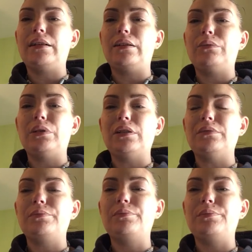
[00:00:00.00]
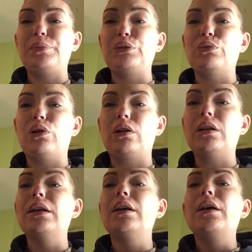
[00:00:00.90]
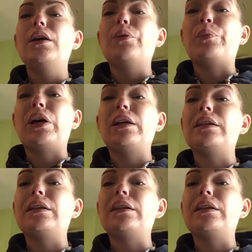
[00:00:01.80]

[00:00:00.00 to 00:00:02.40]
I don't want to be wrong, but